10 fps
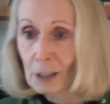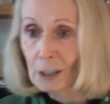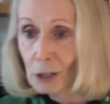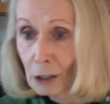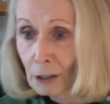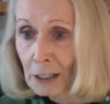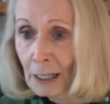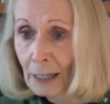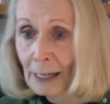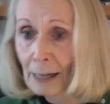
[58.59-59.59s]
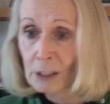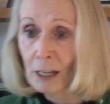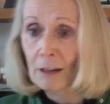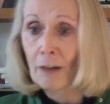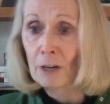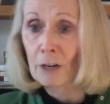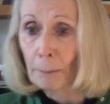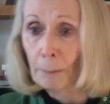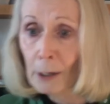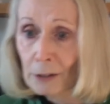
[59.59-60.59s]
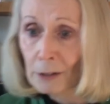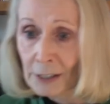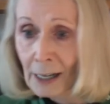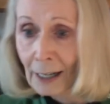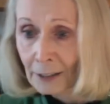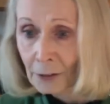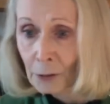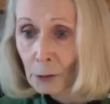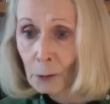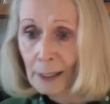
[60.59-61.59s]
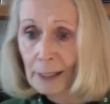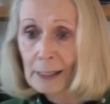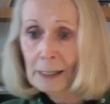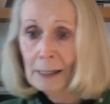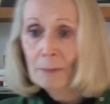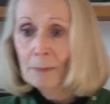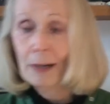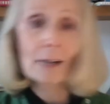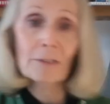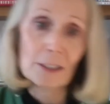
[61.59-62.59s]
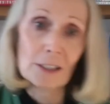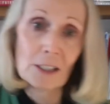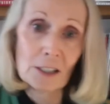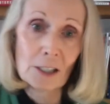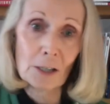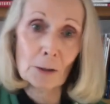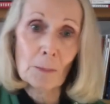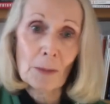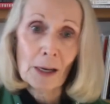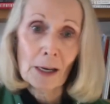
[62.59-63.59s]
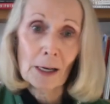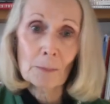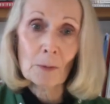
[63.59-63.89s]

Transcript: So just looking down now, South Africa, Poland, Ireland, Norway, I love it. So um,